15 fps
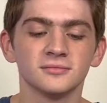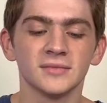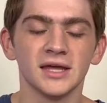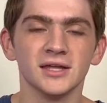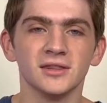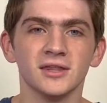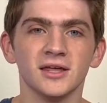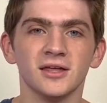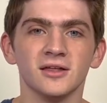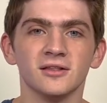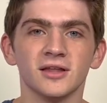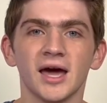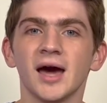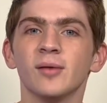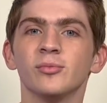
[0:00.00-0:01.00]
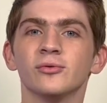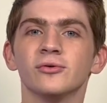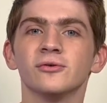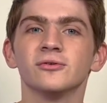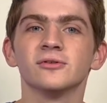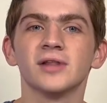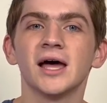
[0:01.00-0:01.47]
And then
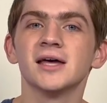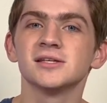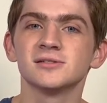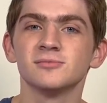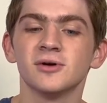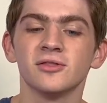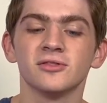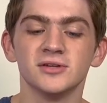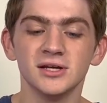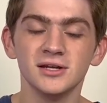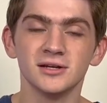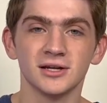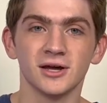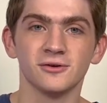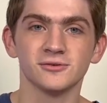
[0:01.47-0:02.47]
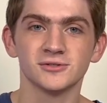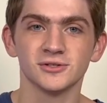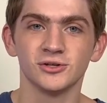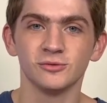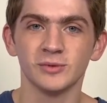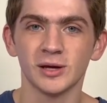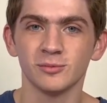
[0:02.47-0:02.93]
Apple last month did announce a
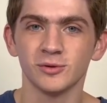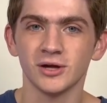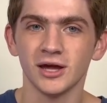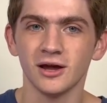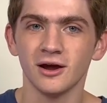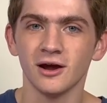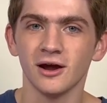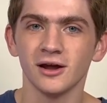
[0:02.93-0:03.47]
new MacBook Air,